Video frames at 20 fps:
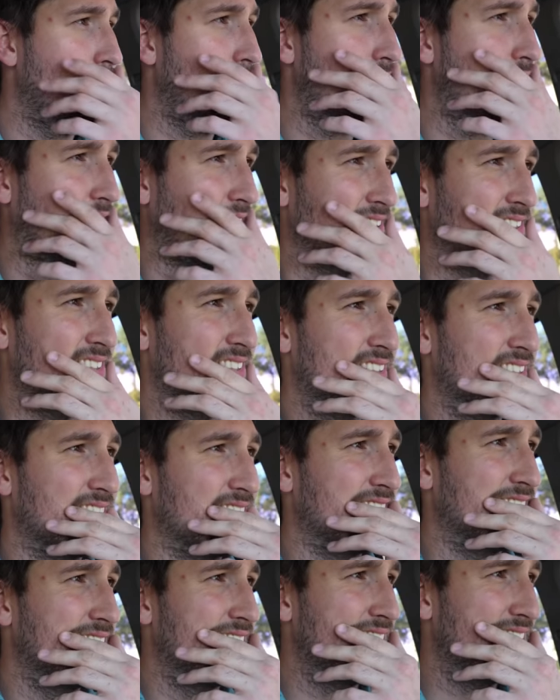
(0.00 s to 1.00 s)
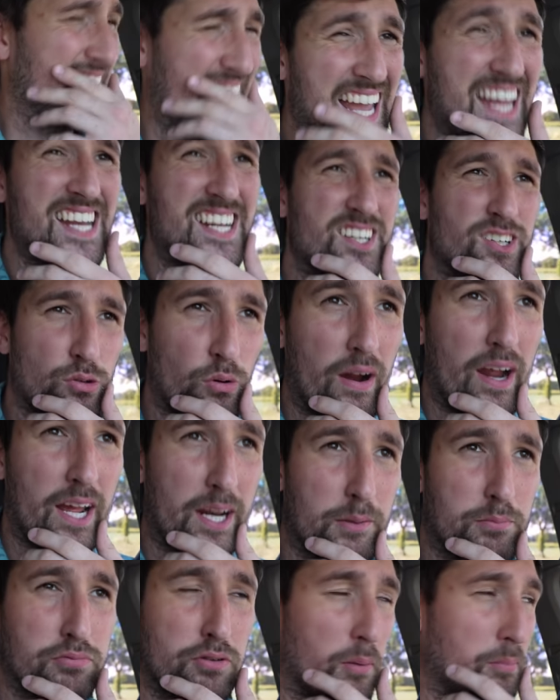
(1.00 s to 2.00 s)
this 10
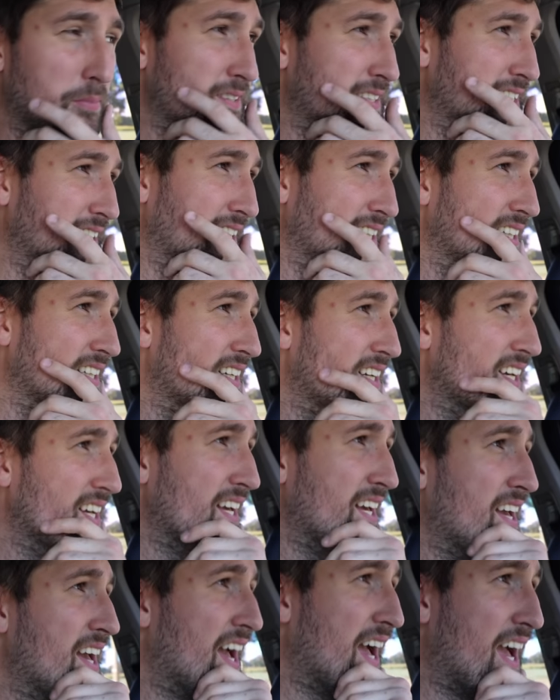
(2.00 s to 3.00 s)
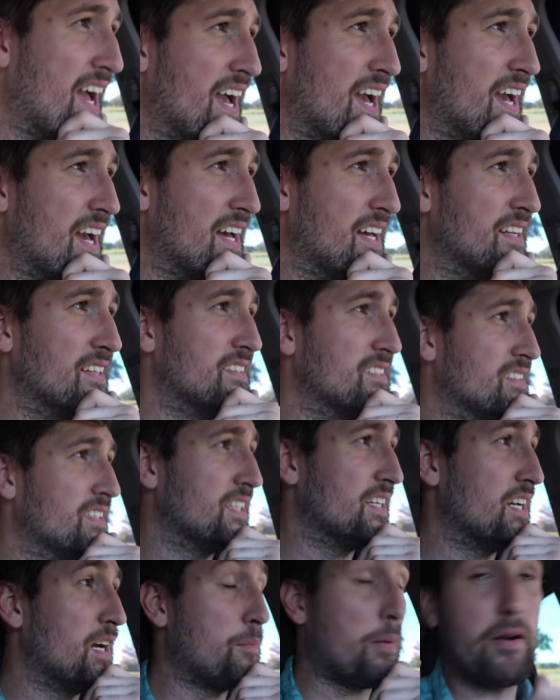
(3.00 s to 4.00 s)
grand property. And
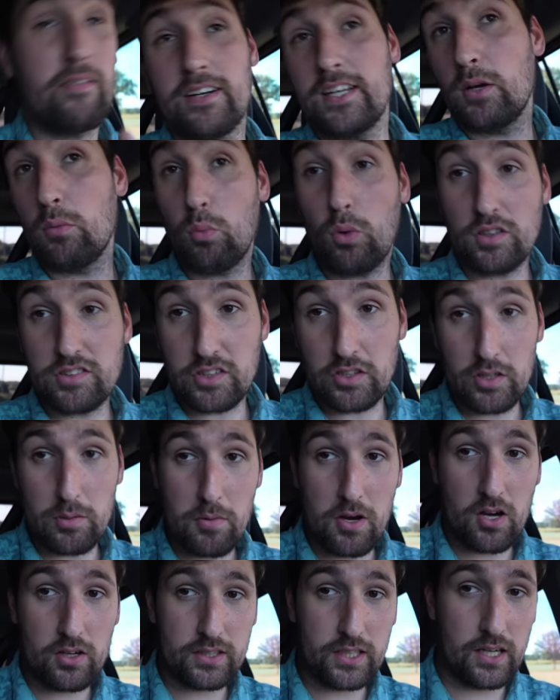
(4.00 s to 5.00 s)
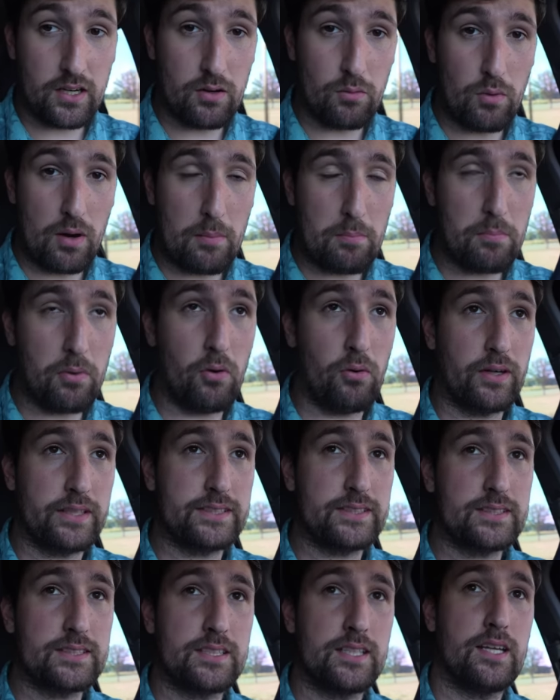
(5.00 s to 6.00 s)
apparently it was on the market at one
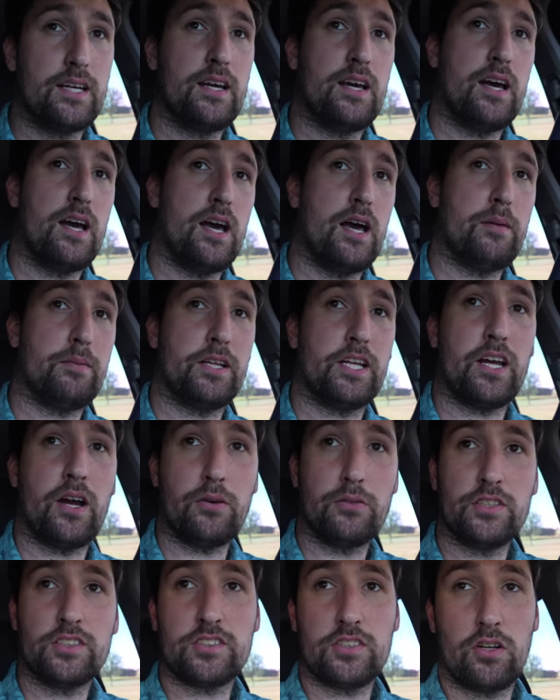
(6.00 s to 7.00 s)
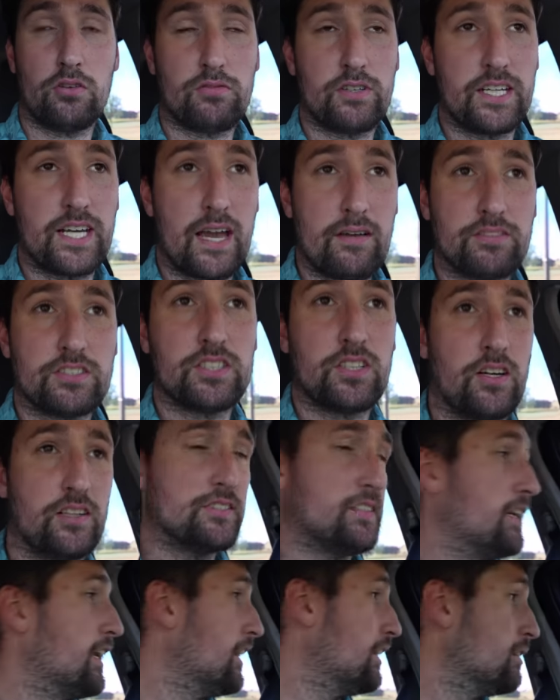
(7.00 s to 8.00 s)
point, but the owner's not really
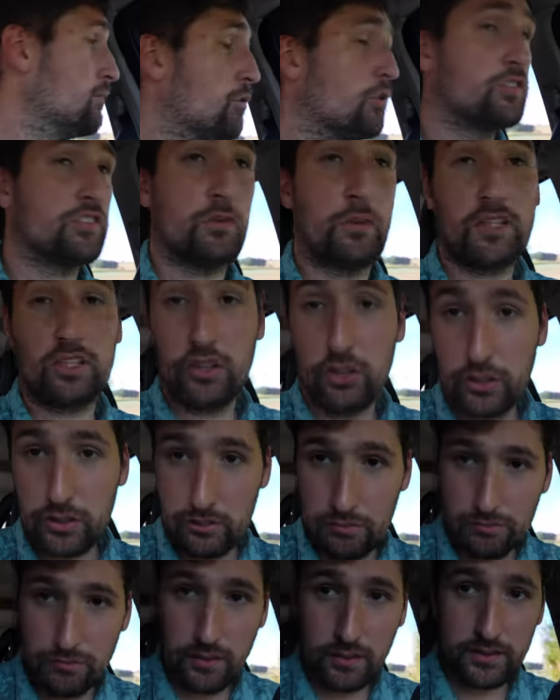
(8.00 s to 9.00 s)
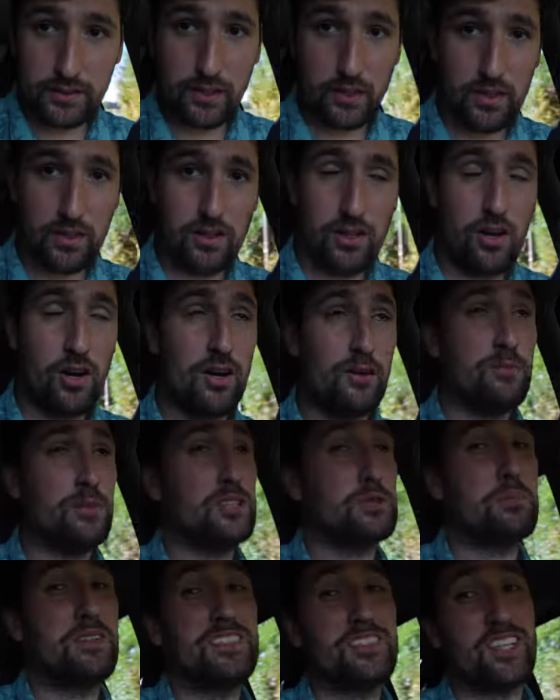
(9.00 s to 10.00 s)
advertising it anymore, so I couldn't find it online,
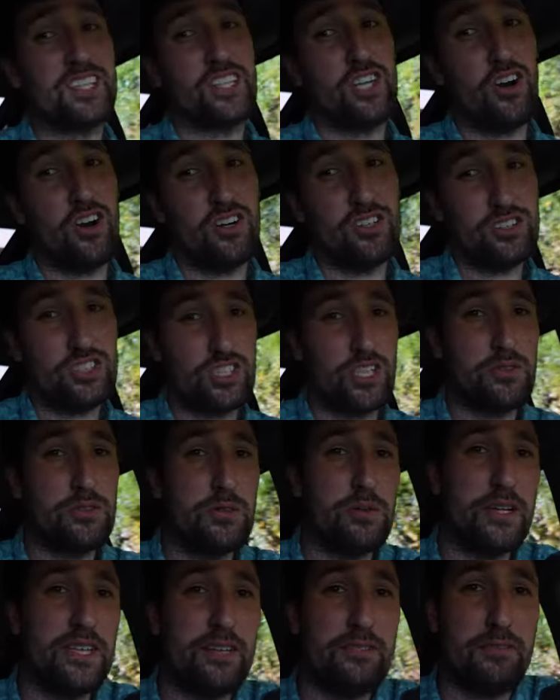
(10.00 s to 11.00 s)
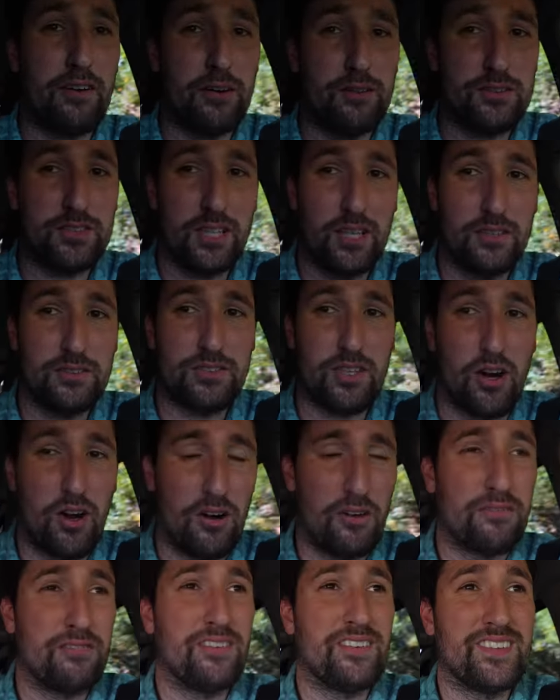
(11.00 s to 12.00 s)
which means I can't show you any photos
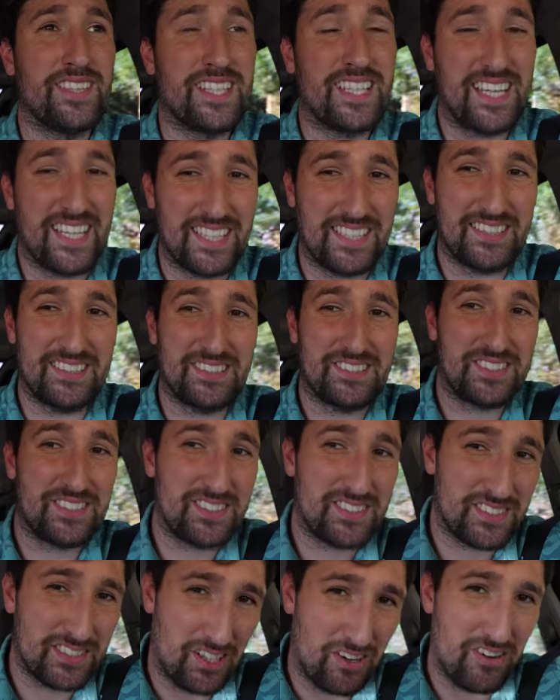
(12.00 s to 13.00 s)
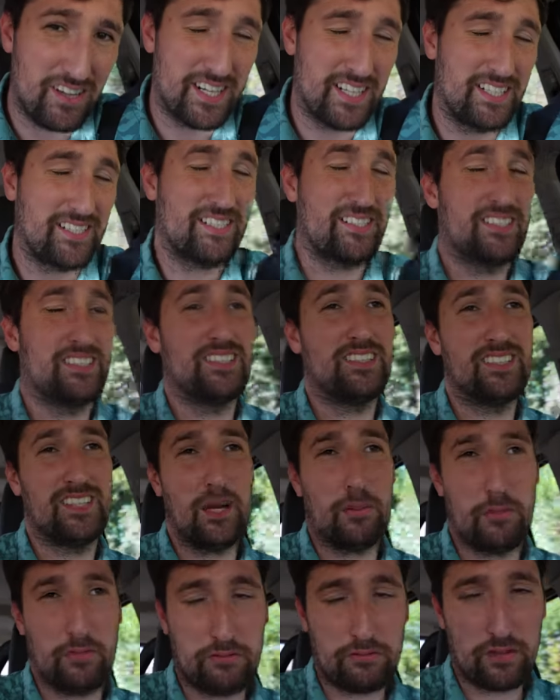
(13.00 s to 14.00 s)
of the inside,
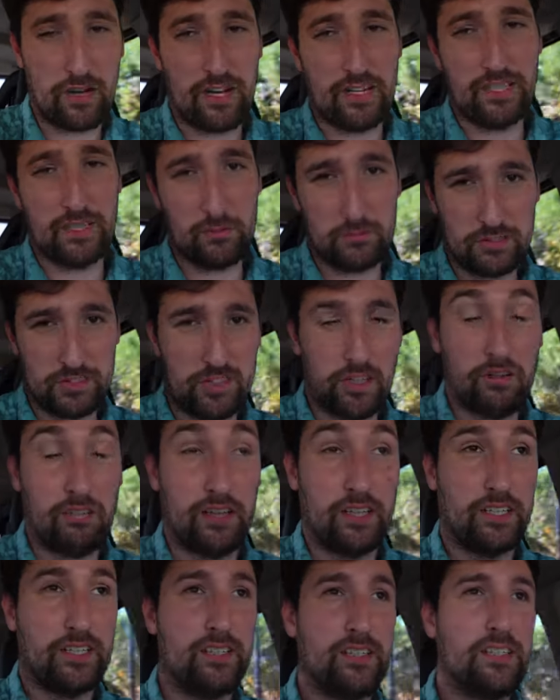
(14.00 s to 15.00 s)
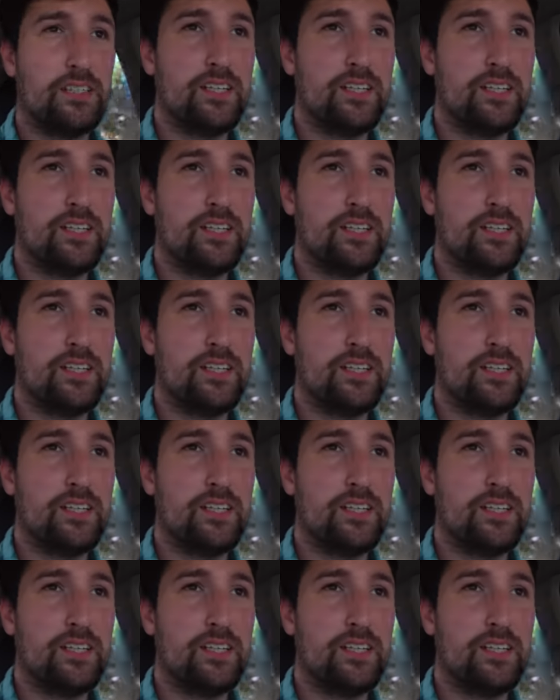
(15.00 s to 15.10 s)
I'm afraid. I'm sorry,